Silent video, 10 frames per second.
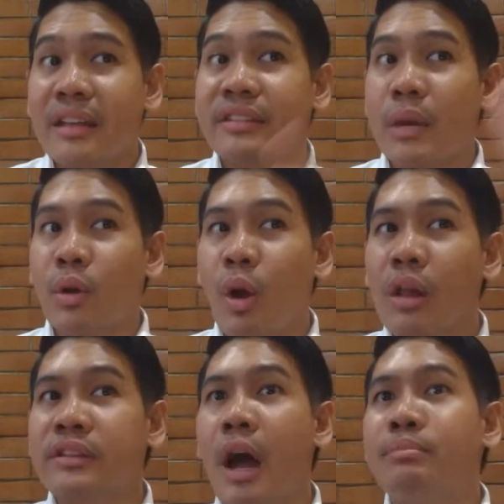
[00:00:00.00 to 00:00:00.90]
they were
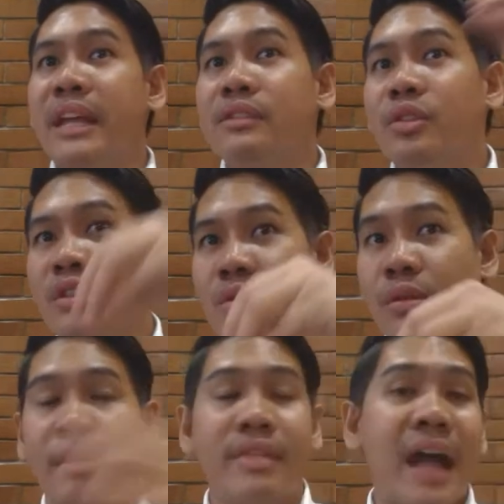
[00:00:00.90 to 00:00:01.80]
all dumped into
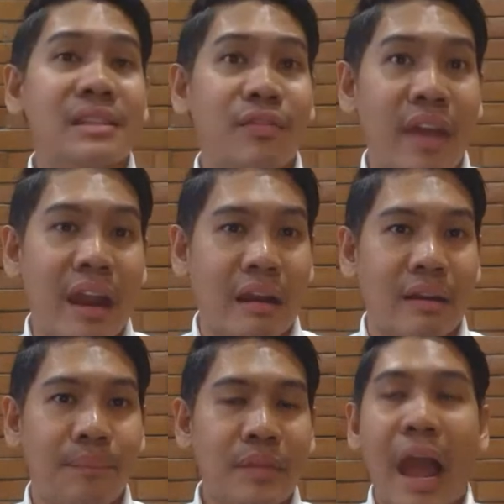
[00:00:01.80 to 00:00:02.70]
you. That's fair.